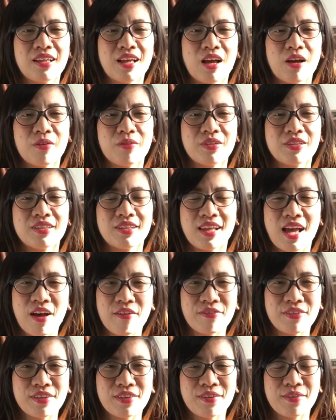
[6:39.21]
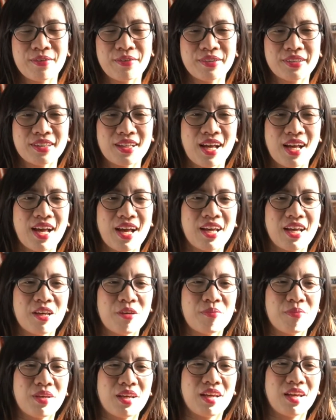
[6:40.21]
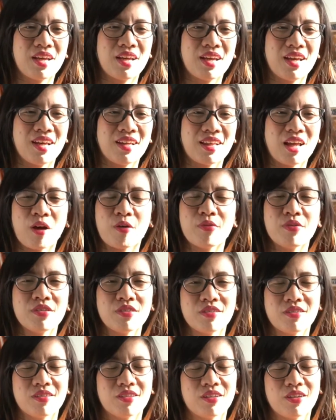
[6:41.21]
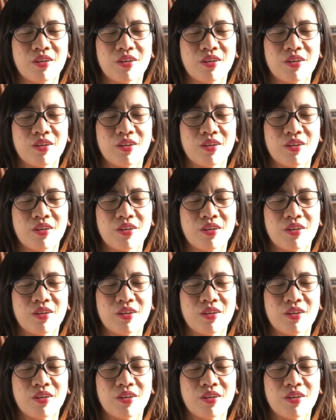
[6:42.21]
I was laughing the whole time, and I was,